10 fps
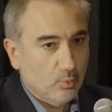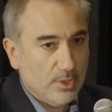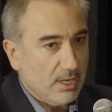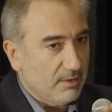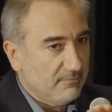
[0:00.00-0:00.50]

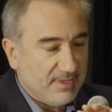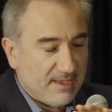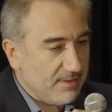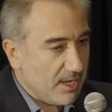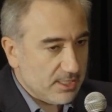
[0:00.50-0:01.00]
We
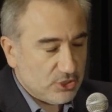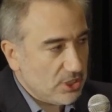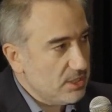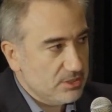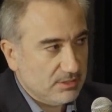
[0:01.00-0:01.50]
have
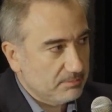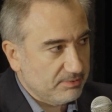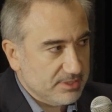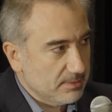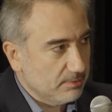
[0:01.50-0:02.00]
unchanging
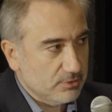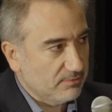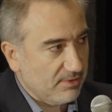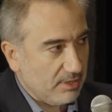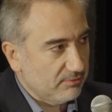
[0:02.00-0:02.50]
principles
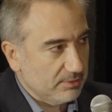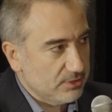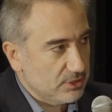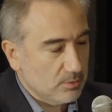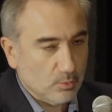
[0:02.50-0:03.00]
of our
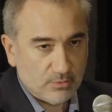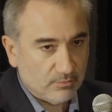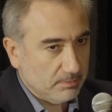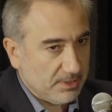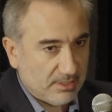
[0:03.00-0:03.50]
religion,
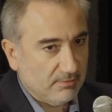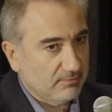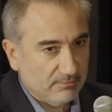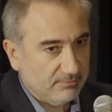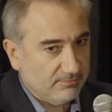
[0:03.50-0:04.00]
which will be there
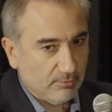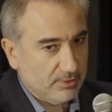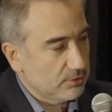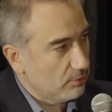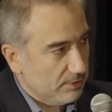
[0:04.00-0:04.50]

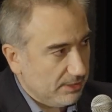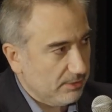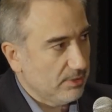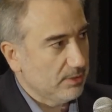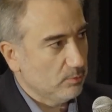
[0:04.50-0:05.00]
for
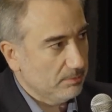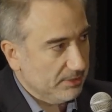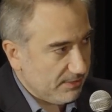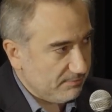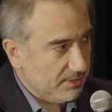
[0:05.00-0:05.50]
eternity, right? We
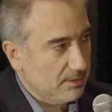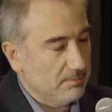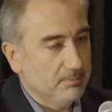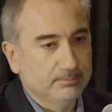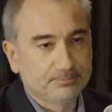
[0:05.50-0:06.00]
believe in
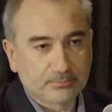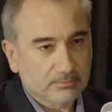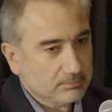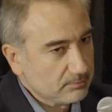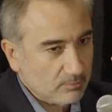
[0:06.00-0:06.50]
them.
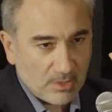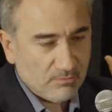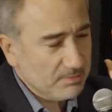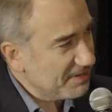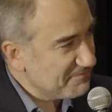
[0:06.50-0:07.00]

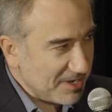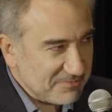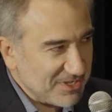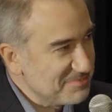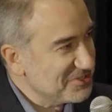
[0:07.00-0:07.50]
We pray
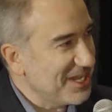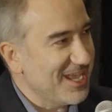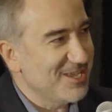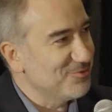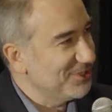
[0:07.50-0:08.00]
five times a
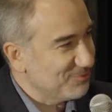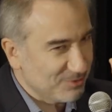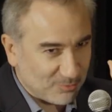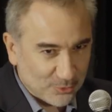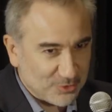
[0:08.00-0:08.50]
day. We
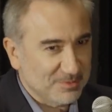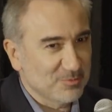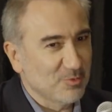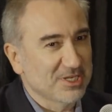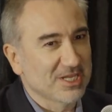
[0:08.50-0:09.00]
worship
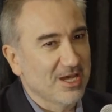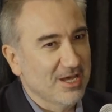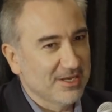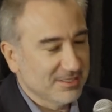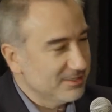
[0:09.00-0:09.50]
in one
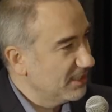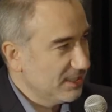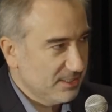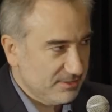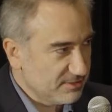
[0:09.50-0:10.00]
God, and
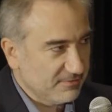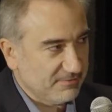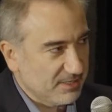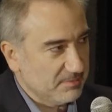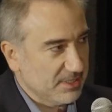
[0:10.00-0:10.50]
these are the
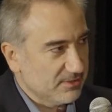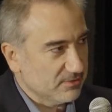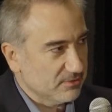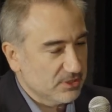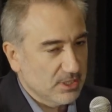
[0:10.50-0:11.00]

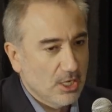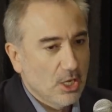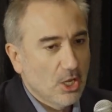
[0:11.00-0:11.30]
fundamentals.